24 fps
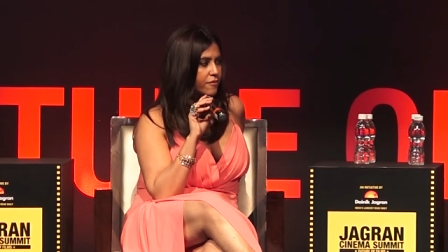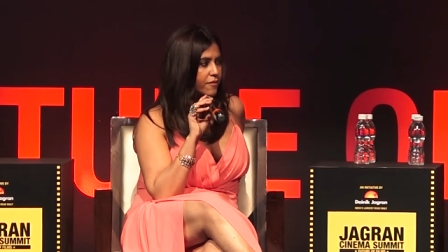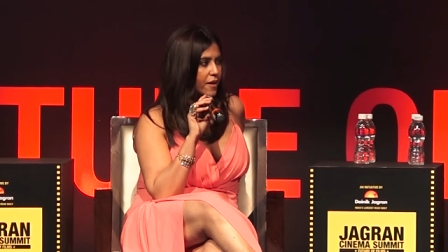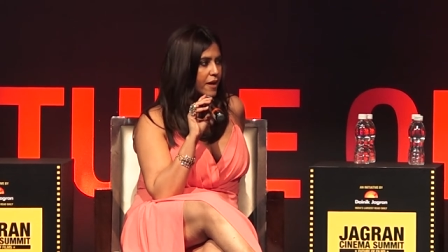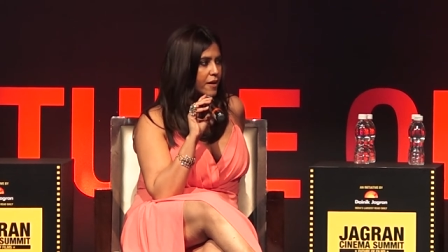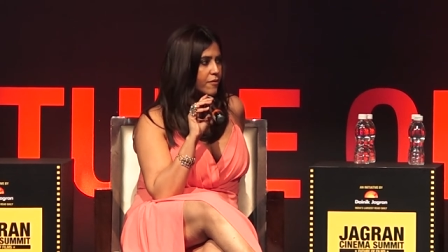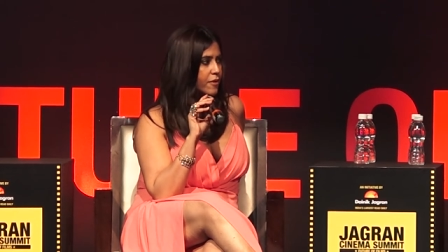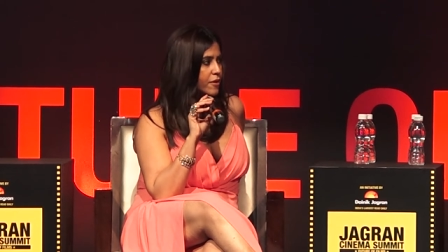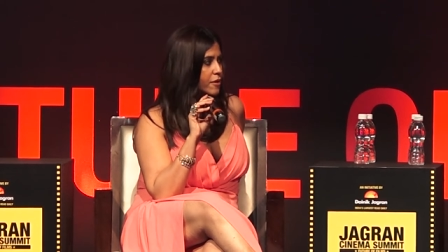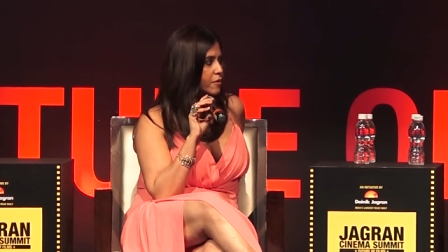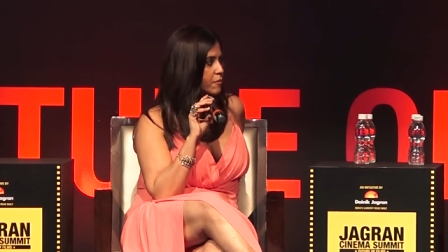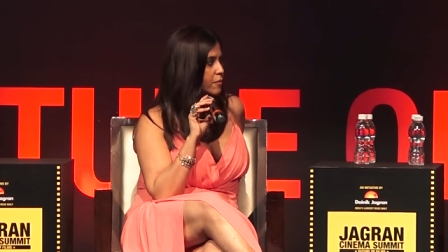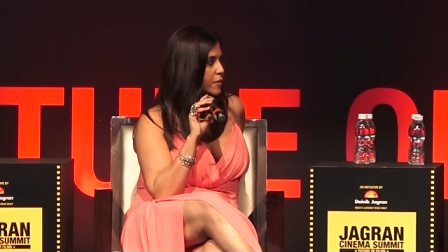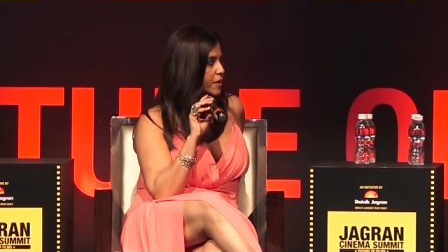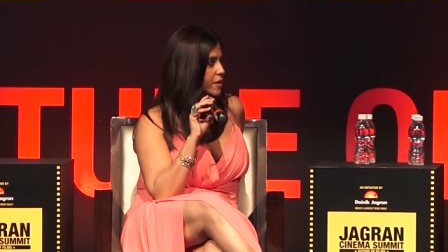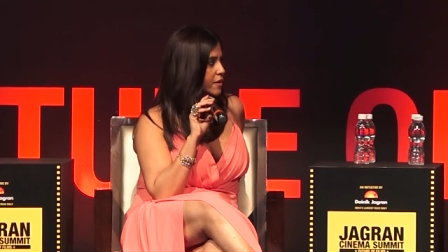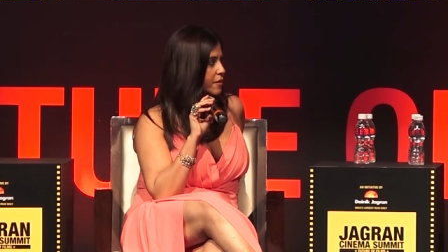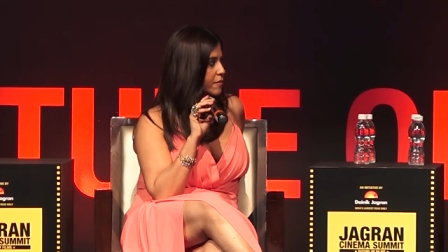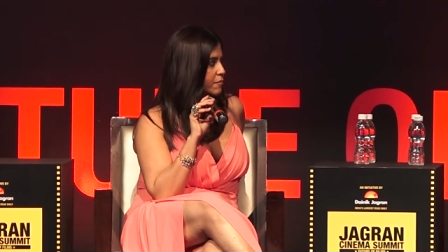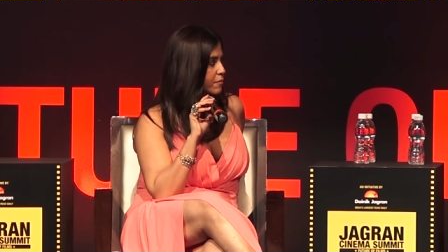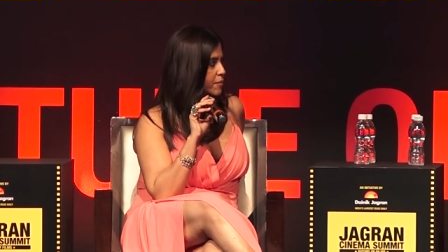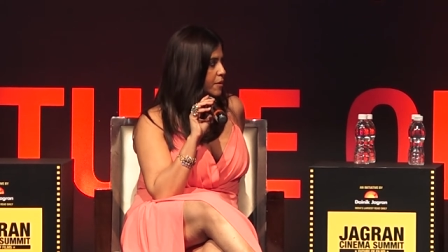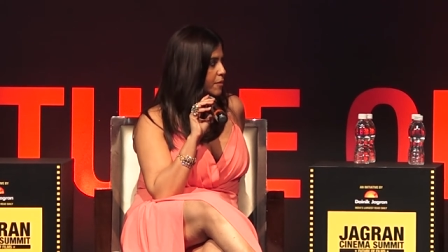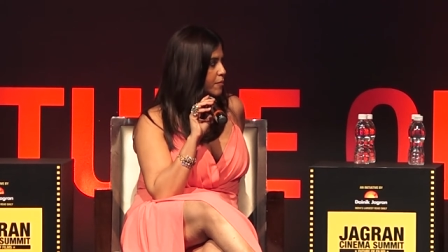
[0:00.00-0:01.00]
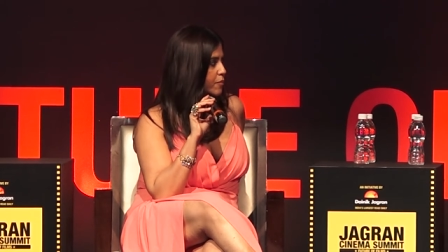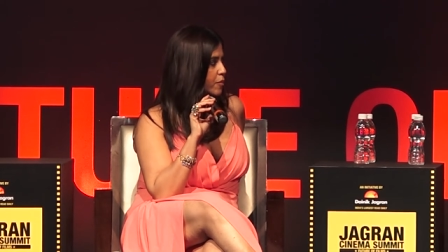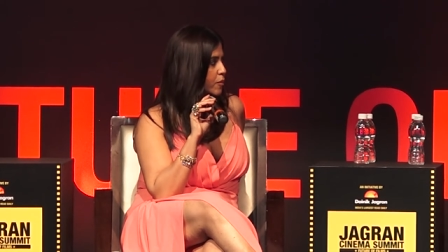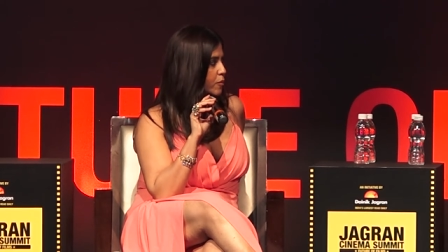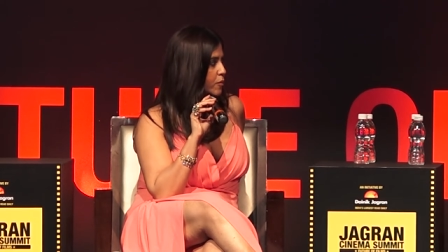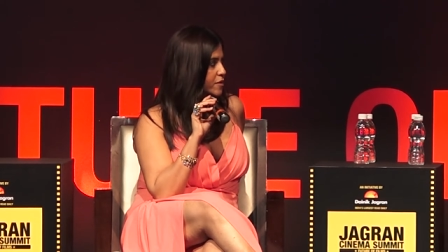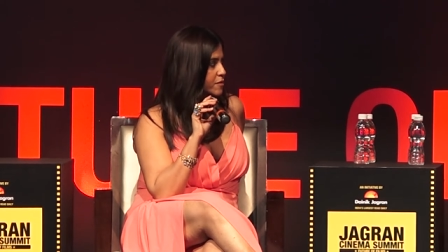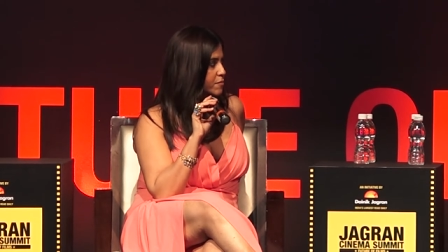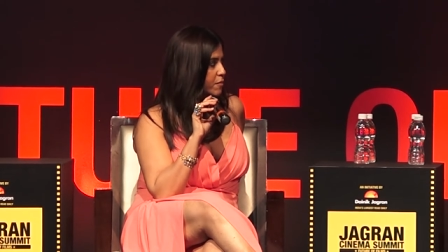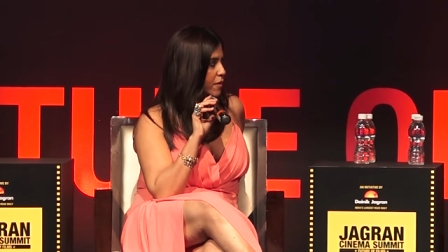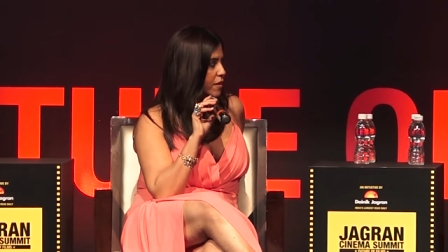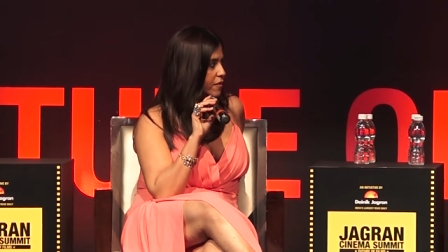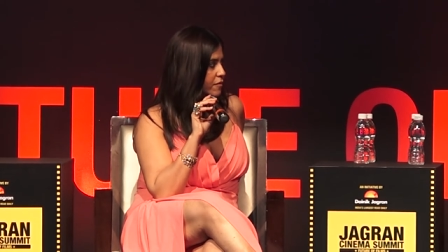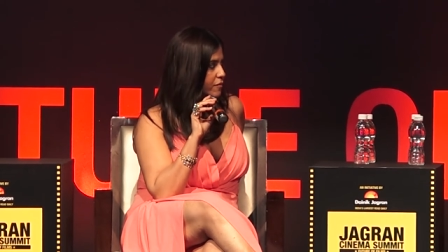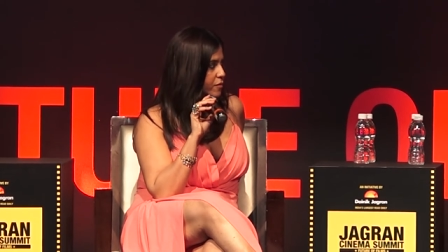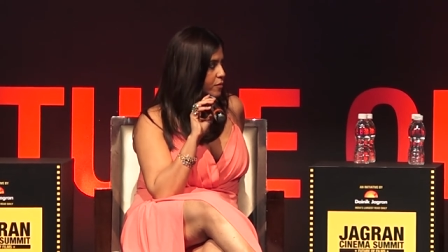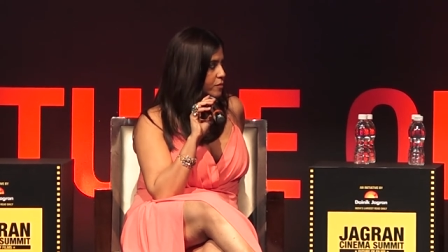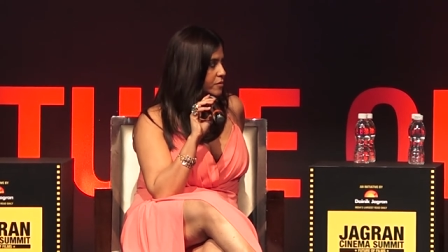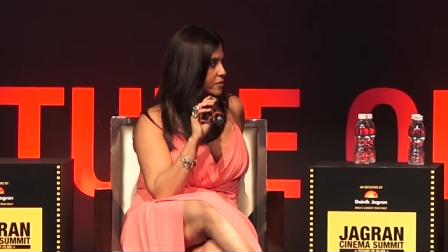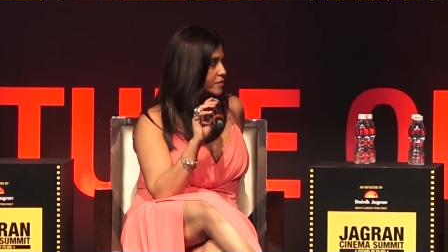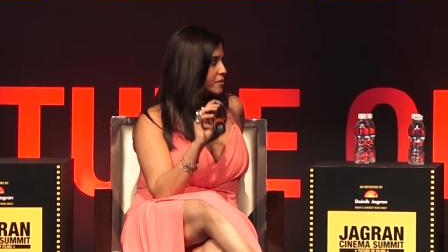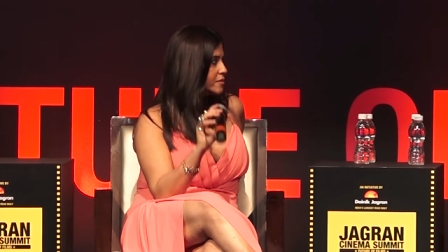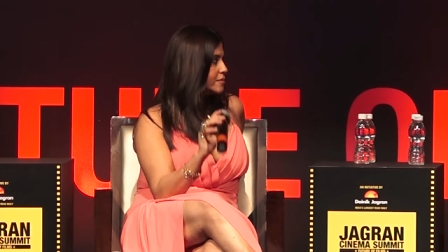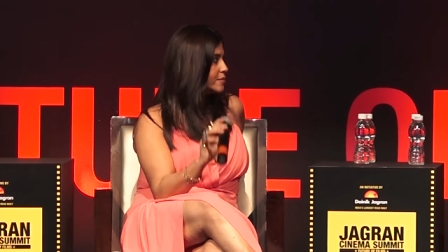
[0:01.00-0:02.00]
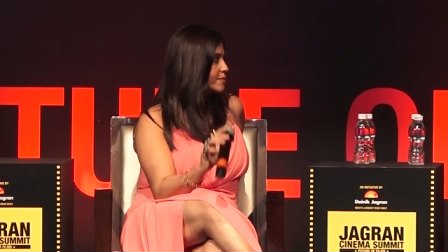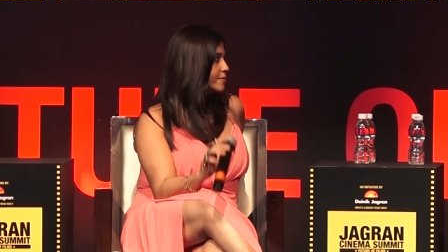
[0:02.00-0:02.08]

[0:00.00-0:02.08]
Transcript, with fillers: 500 million people with smartphones.